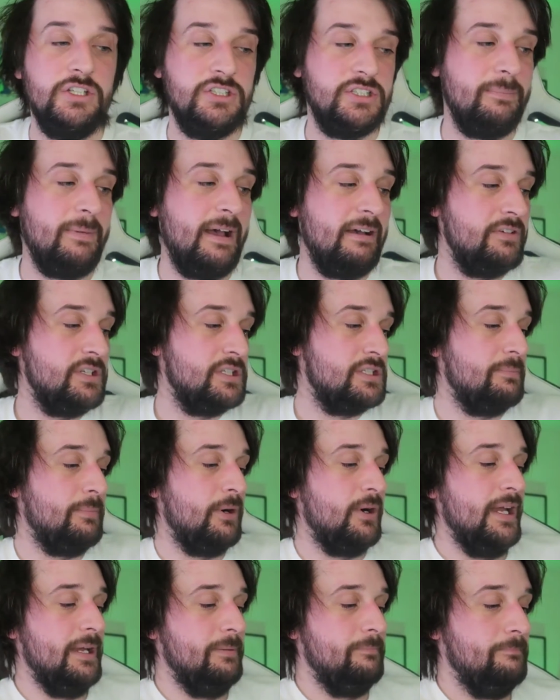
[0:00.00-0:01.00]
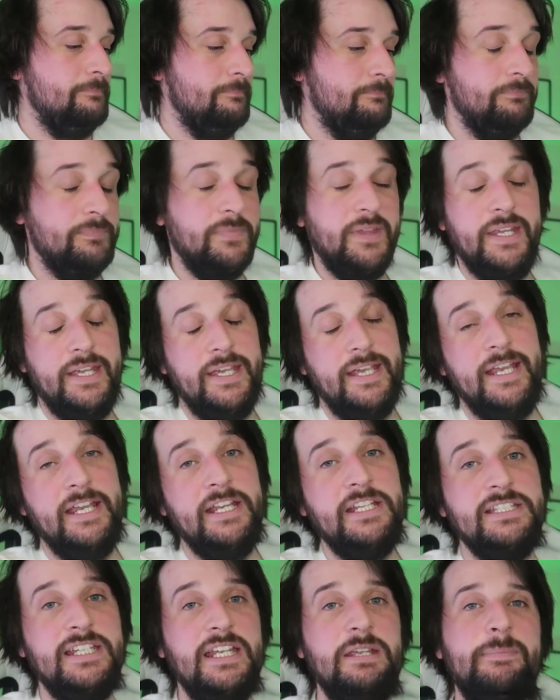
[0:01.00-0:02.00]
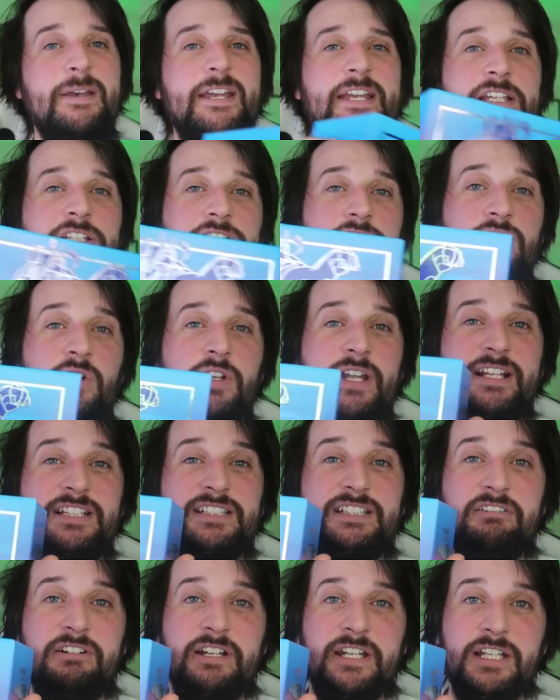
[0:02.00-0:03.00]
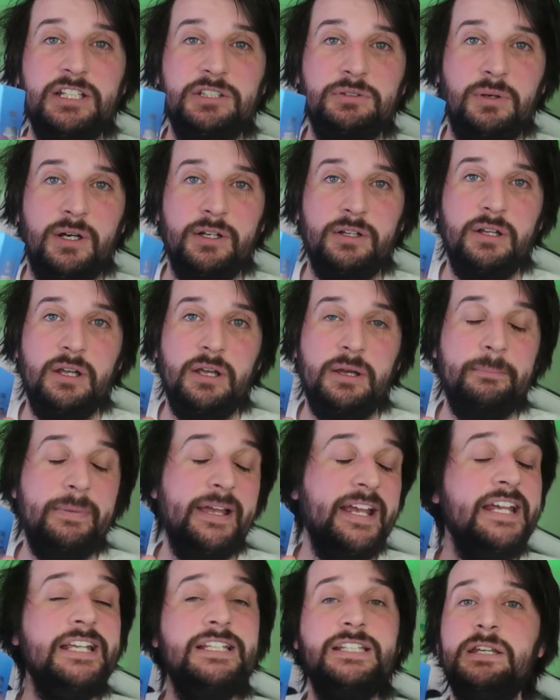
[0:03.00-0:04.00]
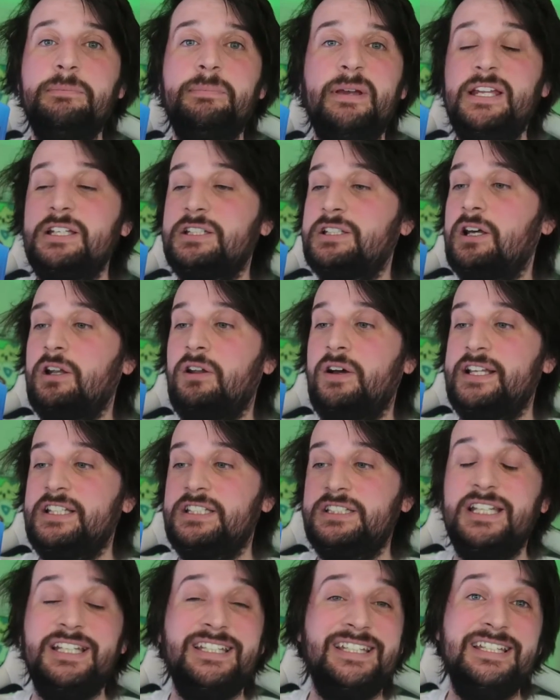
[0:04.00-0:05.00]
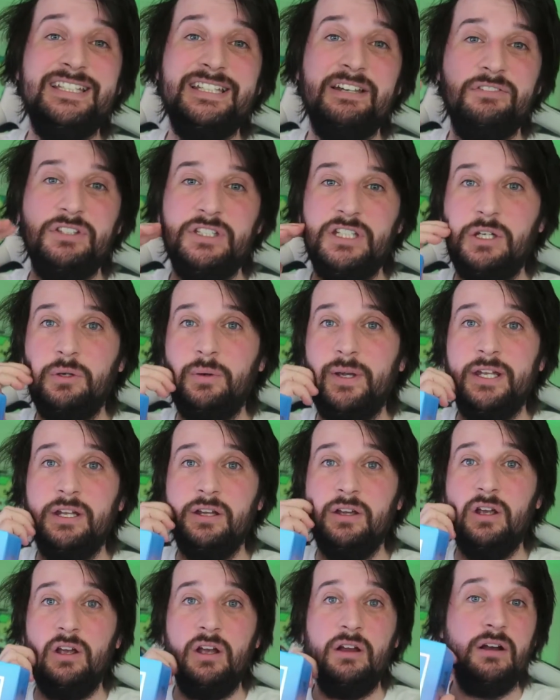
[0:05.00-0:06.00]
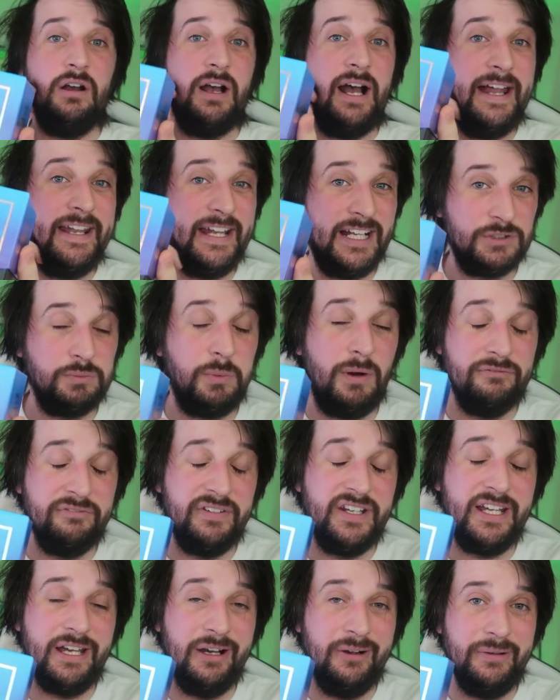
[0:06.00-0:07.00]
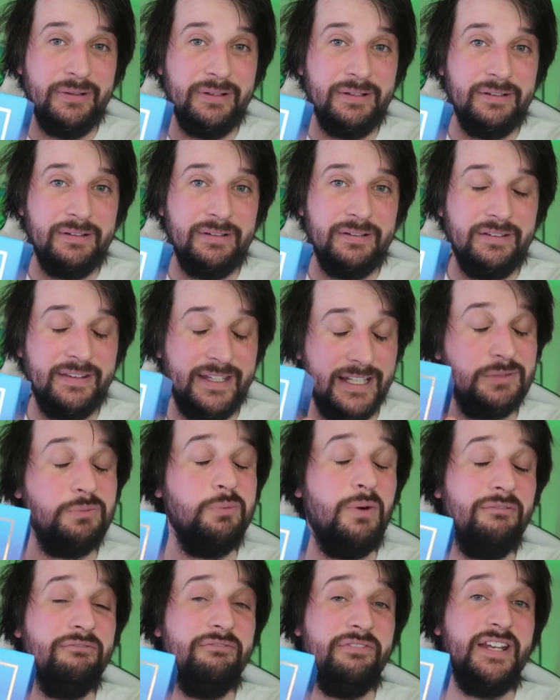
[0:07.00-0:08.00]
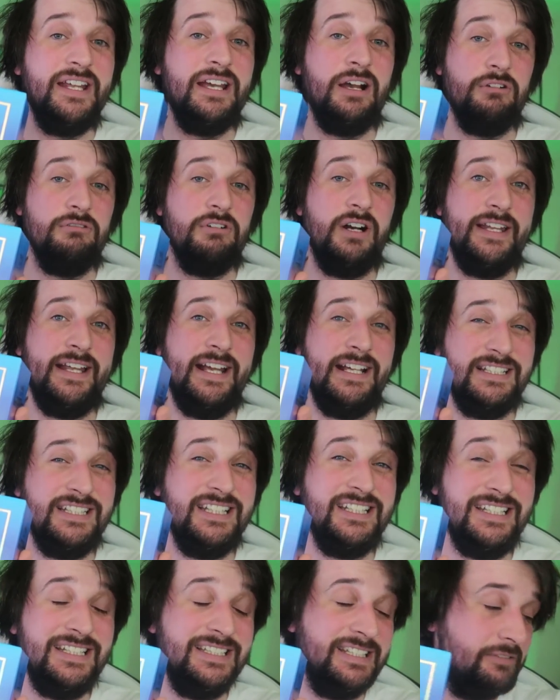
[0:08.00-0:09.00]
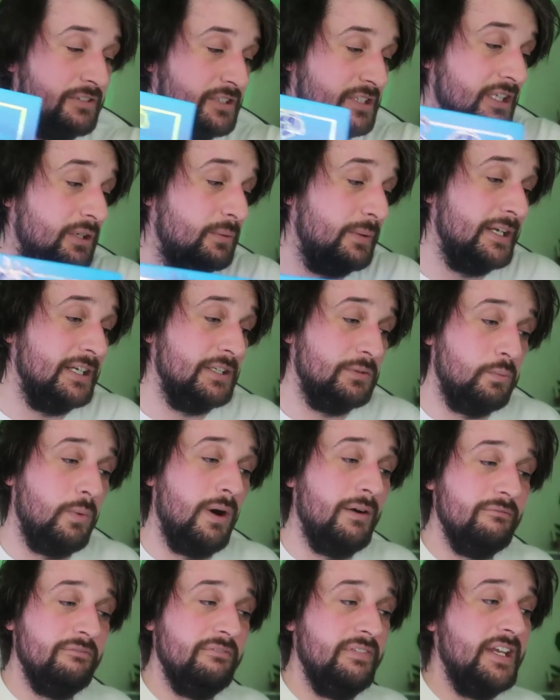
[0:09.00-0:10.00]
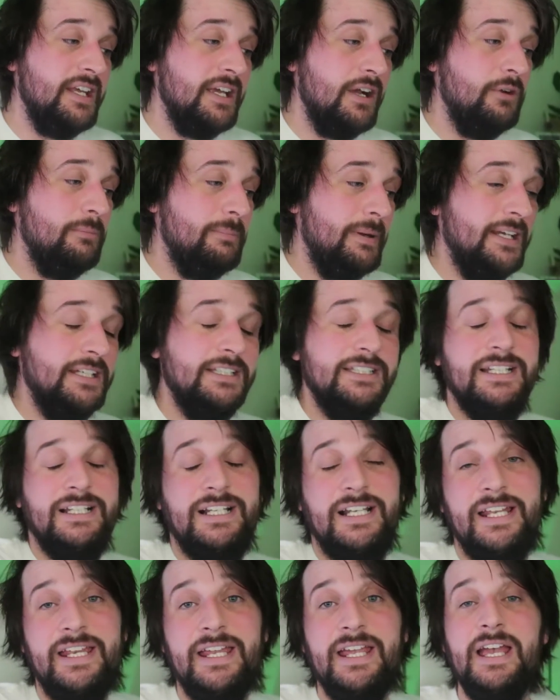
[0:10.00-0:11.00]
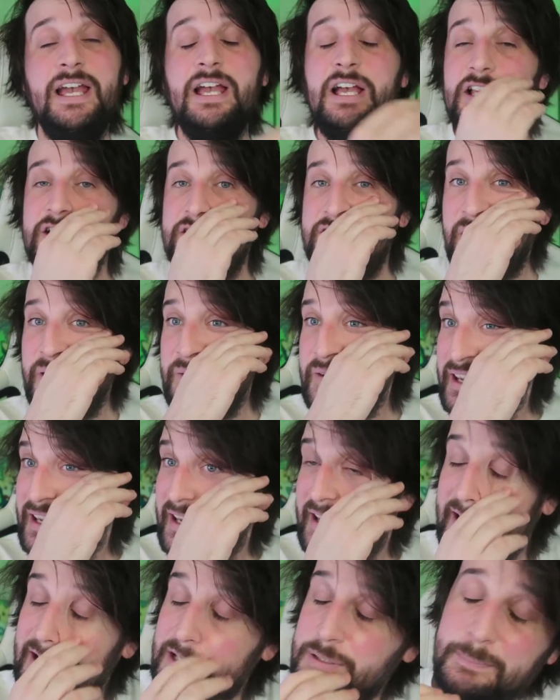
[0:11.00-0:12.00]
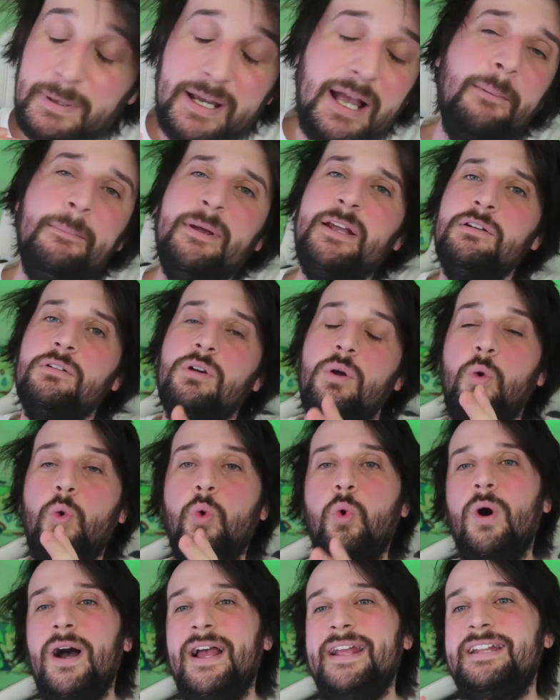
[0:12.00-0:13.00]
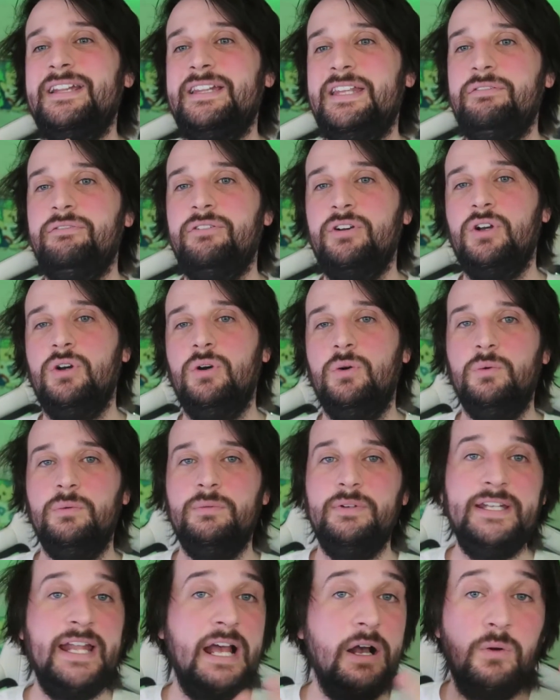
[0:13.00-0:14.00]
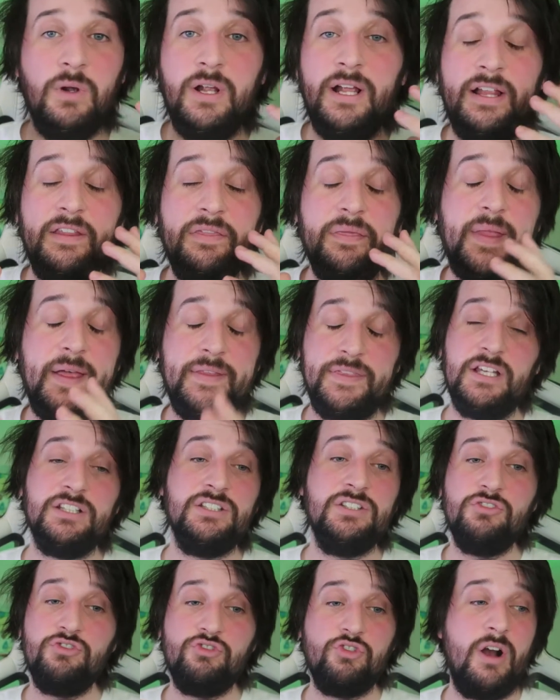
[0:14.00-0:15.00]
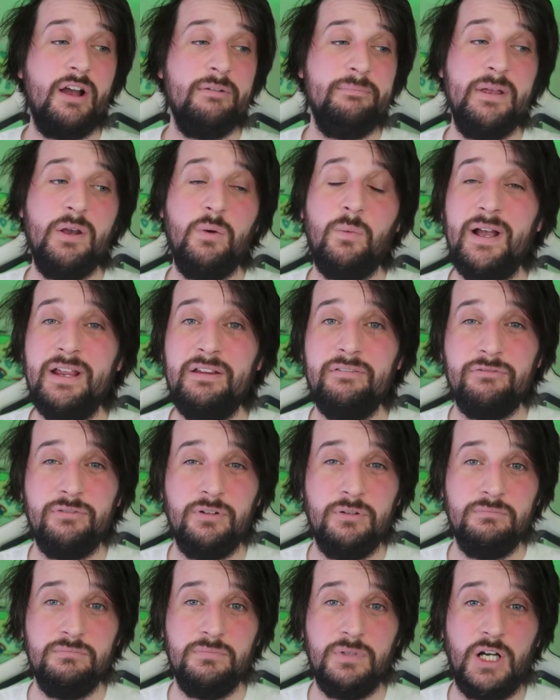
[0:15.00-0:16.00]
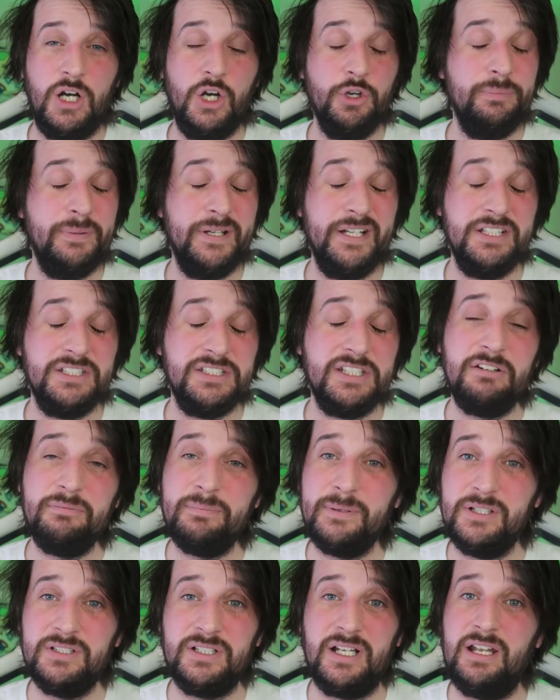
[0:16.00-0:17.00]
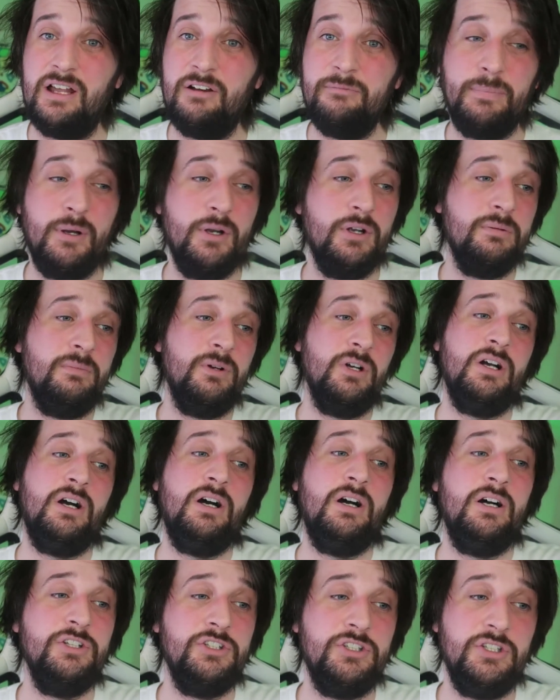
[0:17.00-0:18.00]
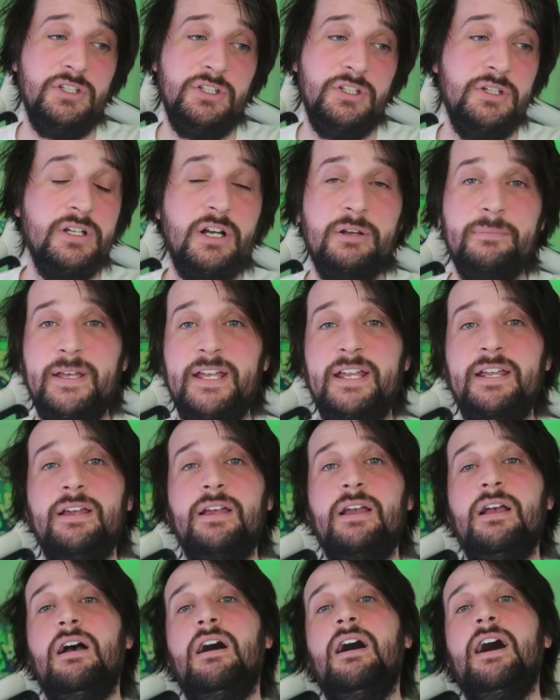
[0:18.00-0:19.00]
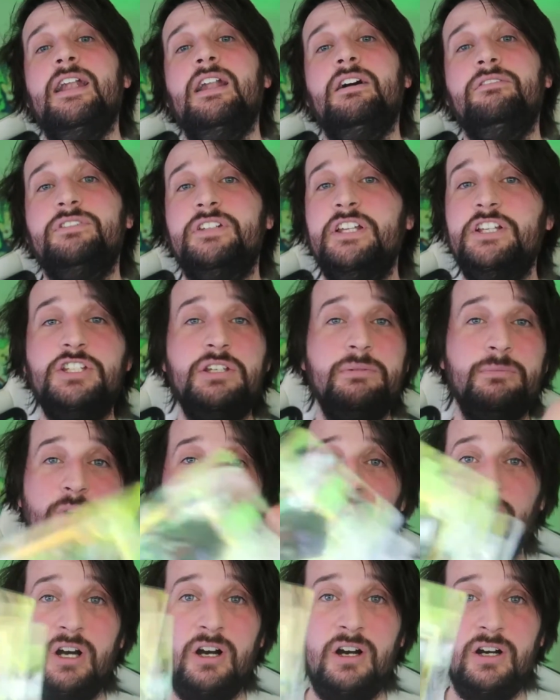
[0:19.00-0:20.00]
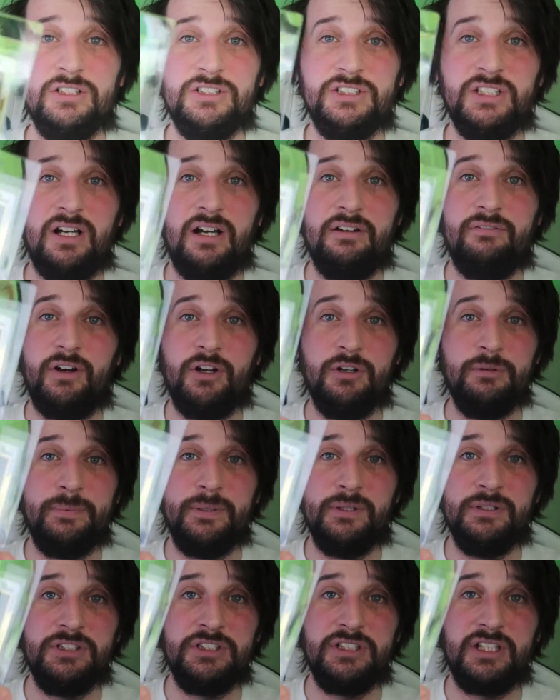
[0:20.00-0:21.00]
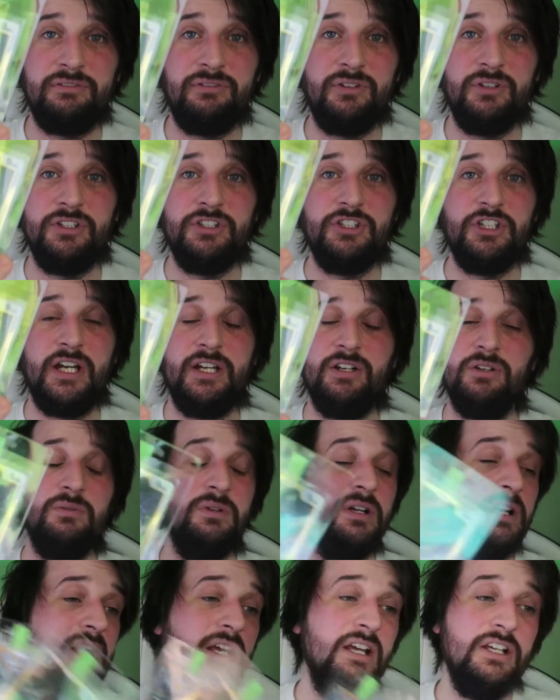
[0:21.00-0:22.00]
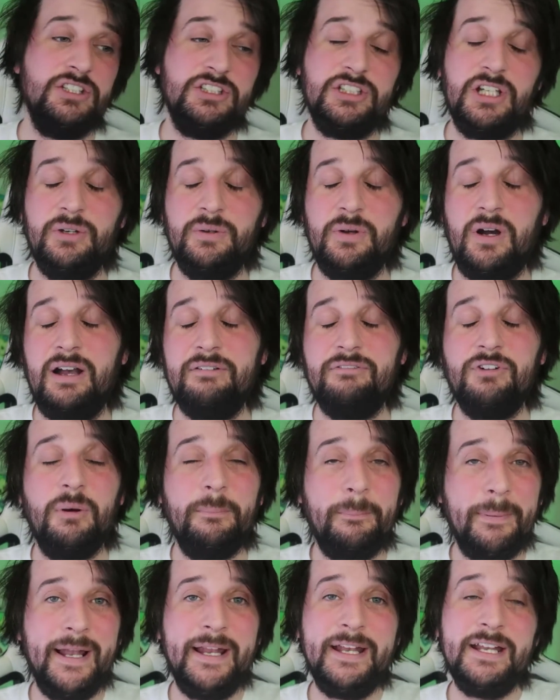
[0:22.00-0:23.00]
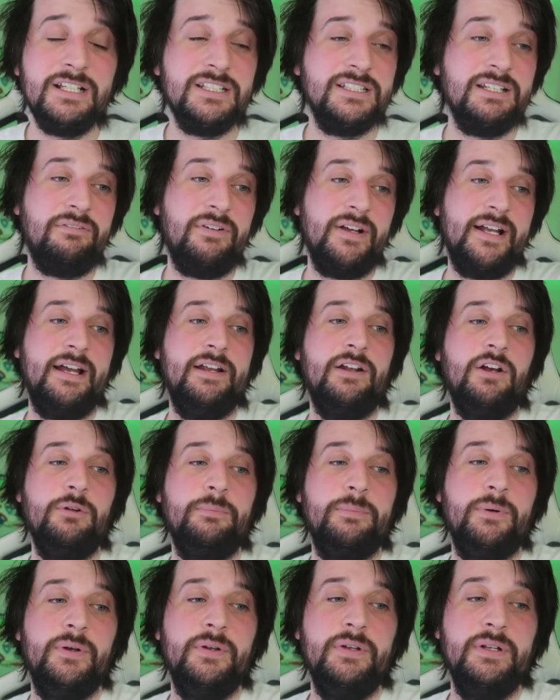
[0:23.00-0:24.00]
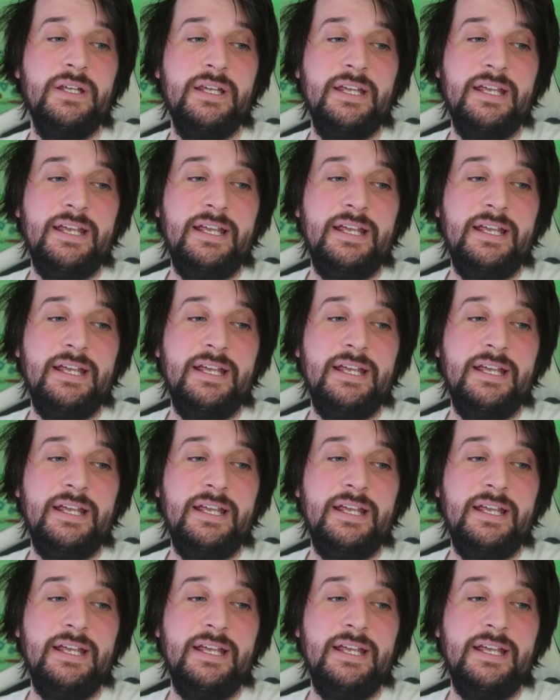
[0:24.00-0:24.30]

So I'm having to buy ETBs, not necessarily this one, but ETBs that are like 60, 70 quid. And that's one video. That's one video right there. 60, 70 quid is one video basically. So it's becoming quite difficult. Now, that doesn't drive me away from opening stuff because I love Pokemon cards. You know me. I love Digimon cards that I've opened, stuff on the channel. So I've got plenty of stuff I can open.